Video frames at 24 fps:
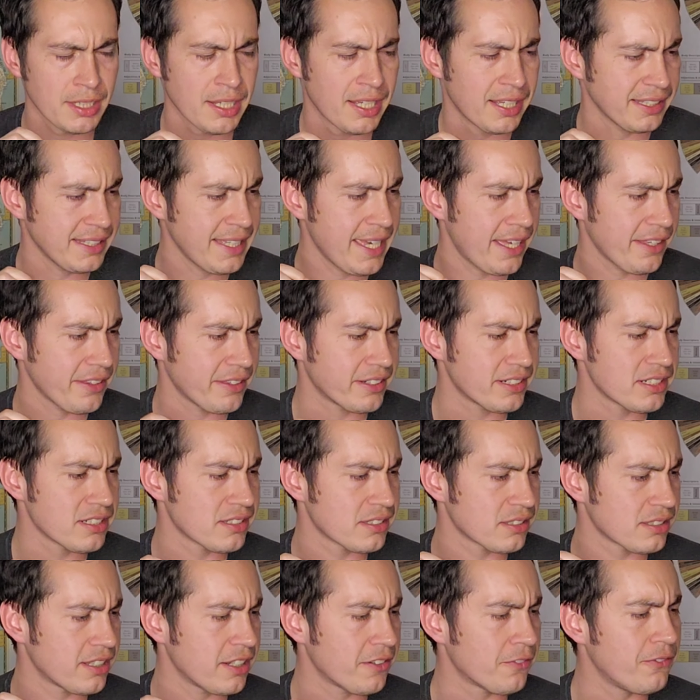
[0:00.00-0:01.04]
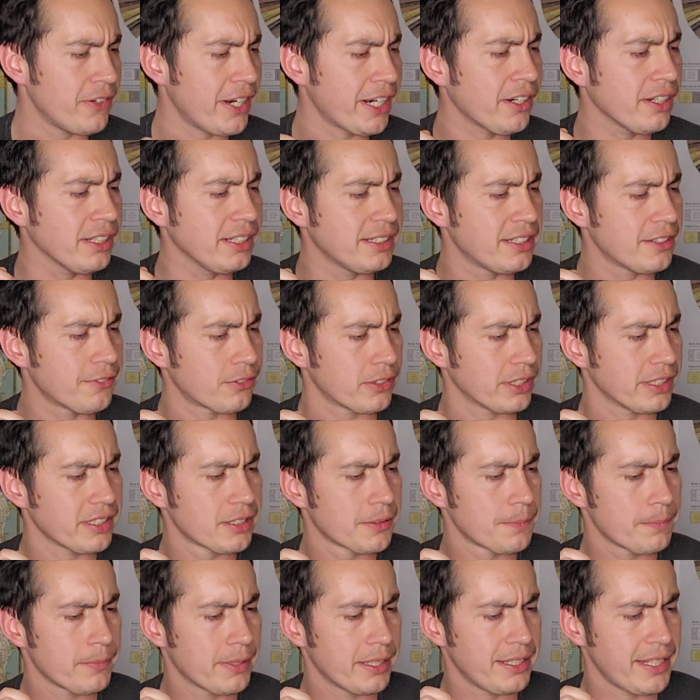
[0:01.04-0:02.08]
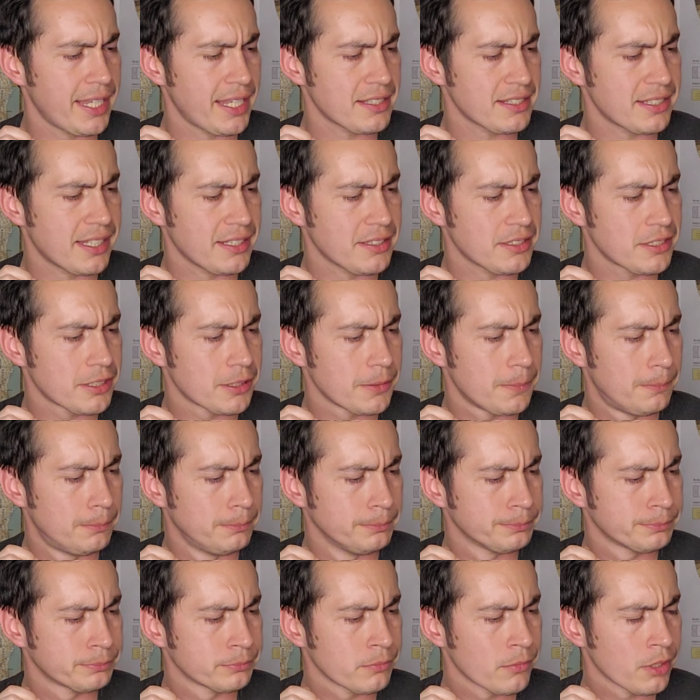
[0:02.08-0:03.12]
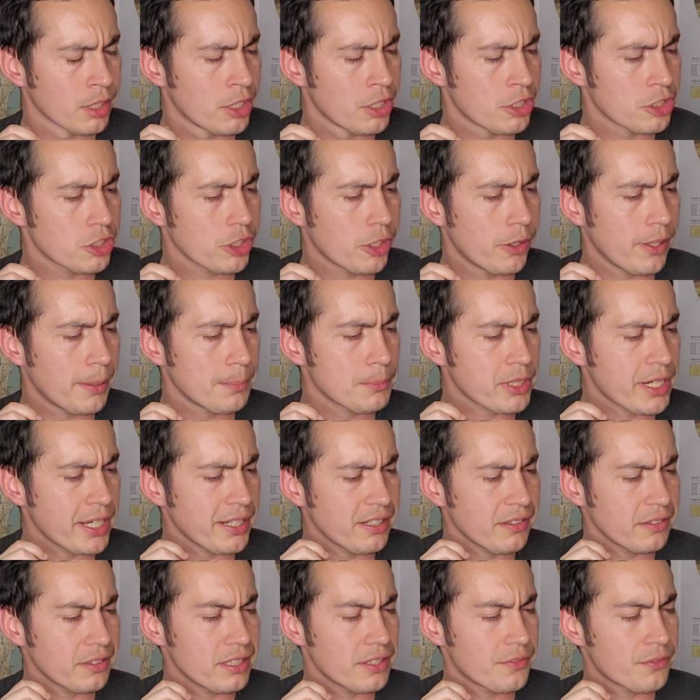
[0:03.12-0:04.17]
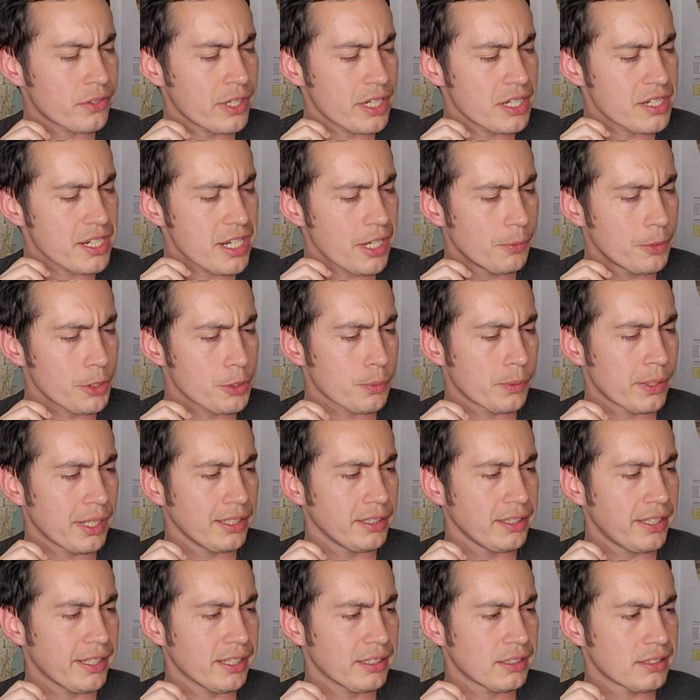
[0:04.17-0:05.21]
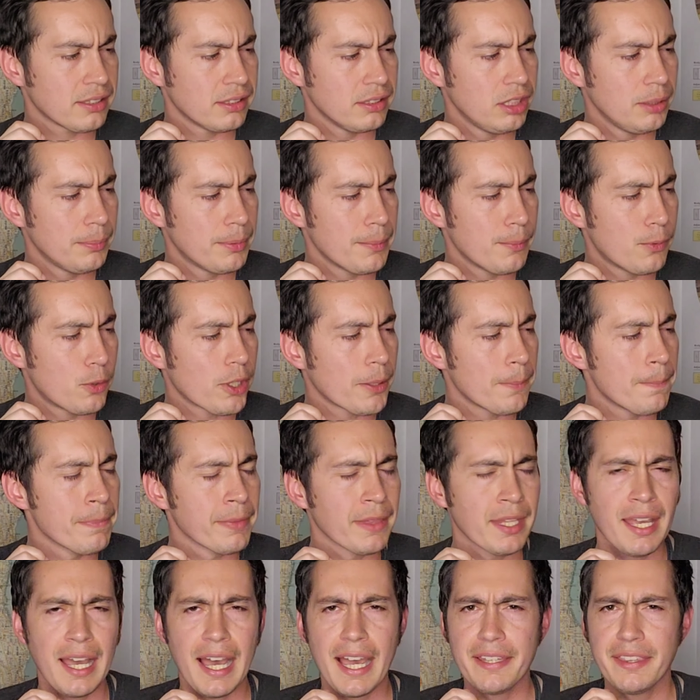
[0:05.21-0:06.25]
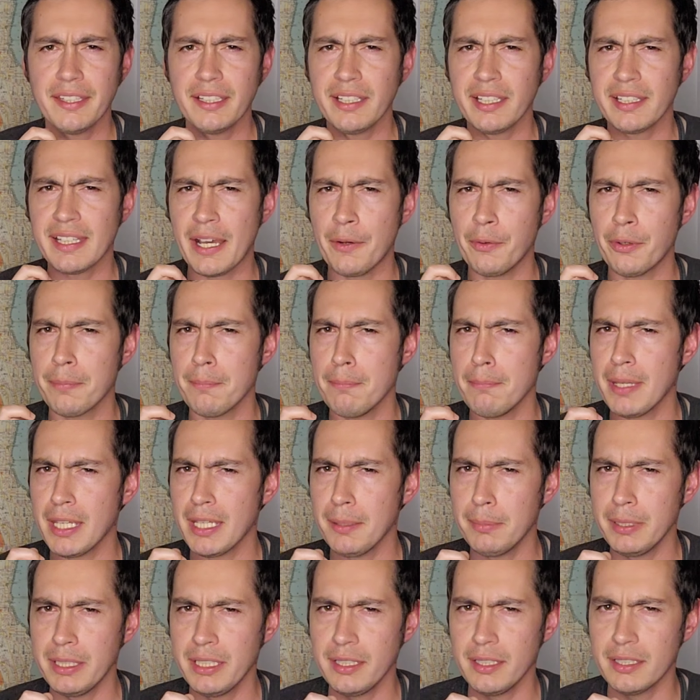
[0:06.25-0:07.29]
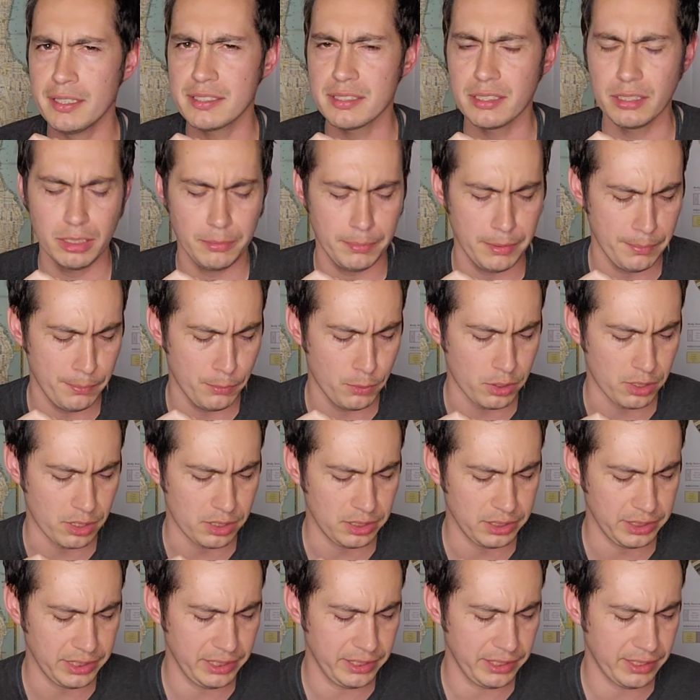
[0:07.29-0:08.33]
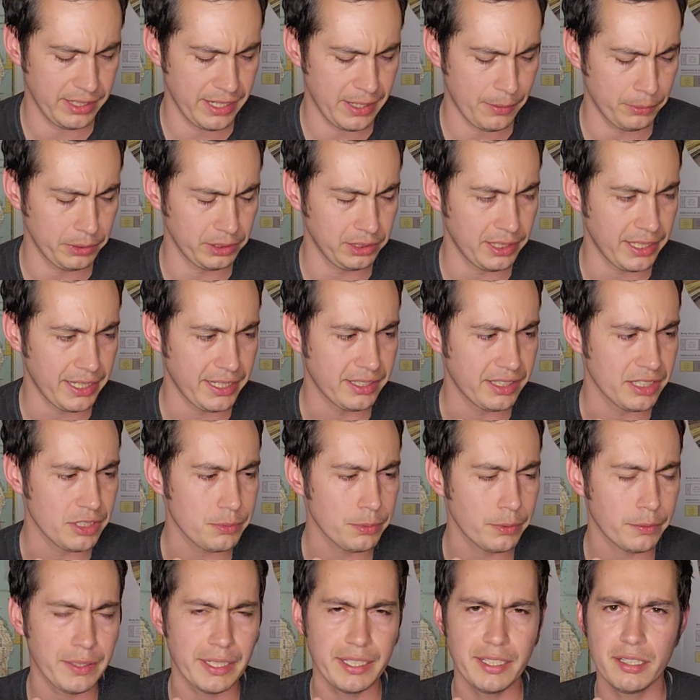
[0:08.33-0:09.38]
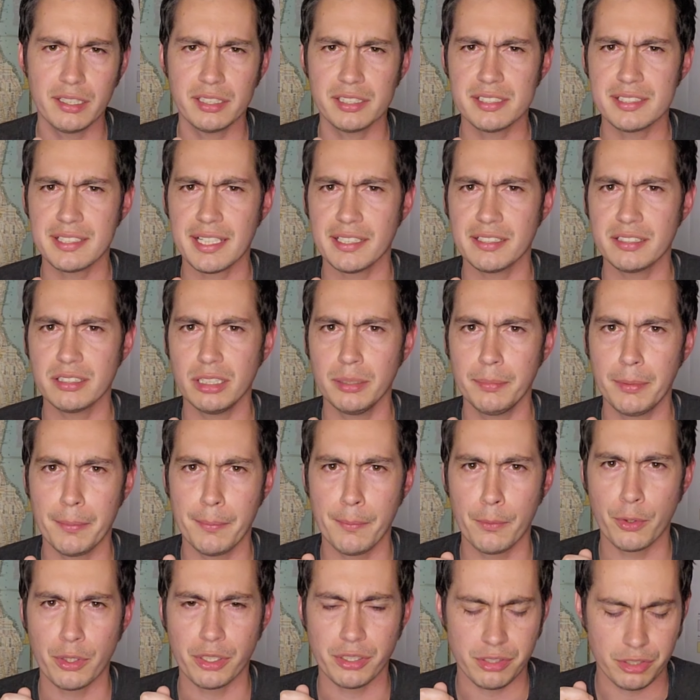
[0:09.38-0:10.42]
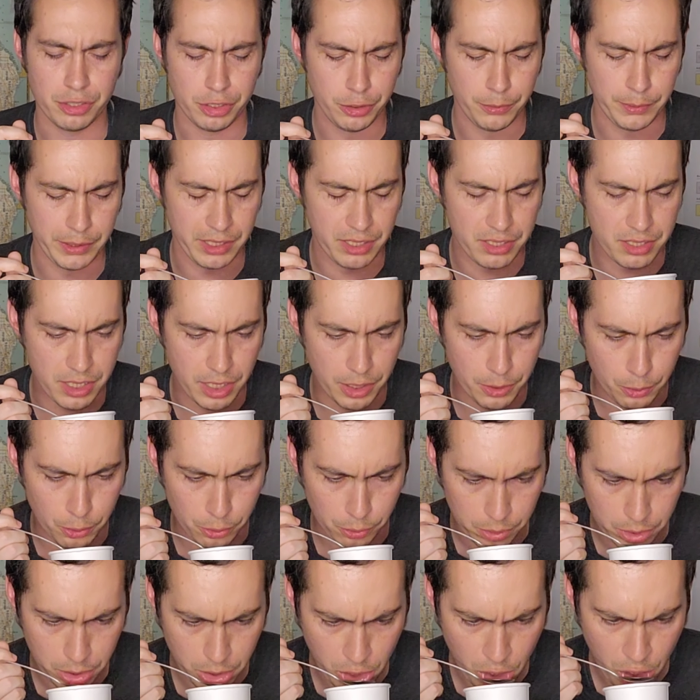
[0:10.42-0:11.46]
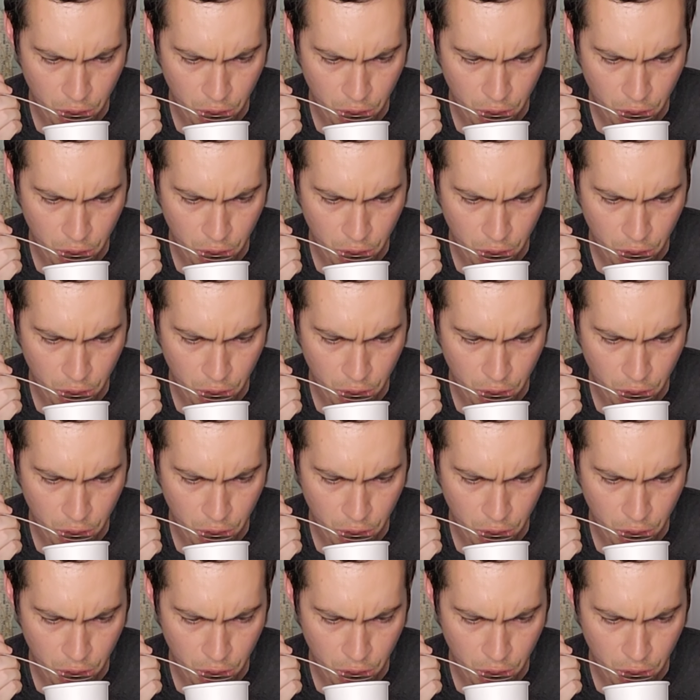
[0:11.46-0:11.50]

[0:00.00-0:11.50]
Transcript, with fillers: Yeah, there's, they're very different in that sense. So I'm trying to differentiate which one I liked a little bit more. I think that that one maybe is a little bit more clean than I would like. This one right here just has a little bit more to it in general.